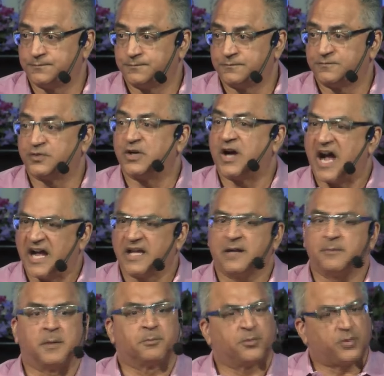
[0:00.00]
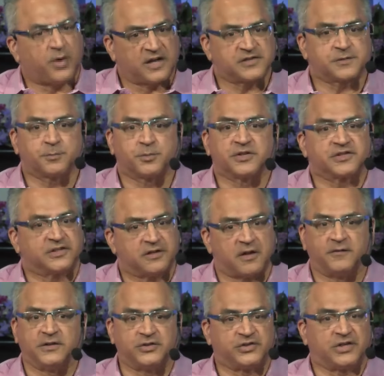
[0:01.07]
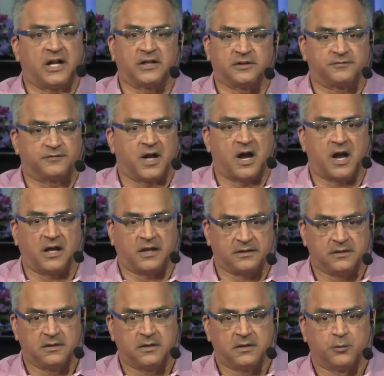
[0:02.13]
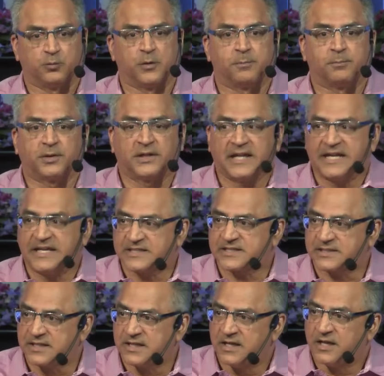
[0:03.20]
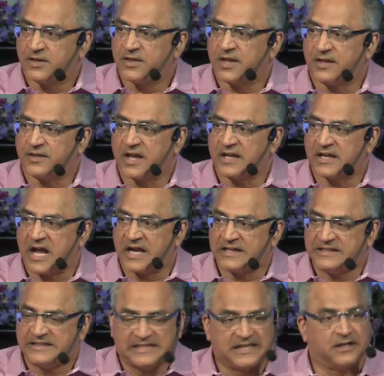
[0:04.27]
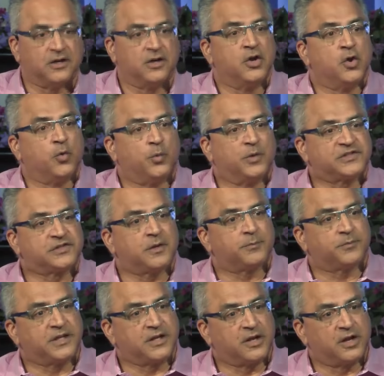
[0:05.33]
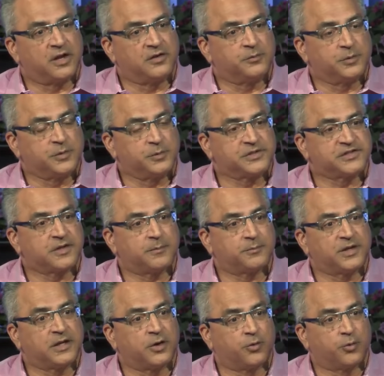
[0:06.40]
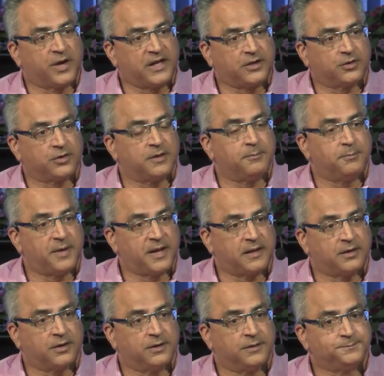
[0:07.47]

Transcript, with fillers: For I am a prosperous, loving child of God. Replace that, that idea with something, with, with something greater and better.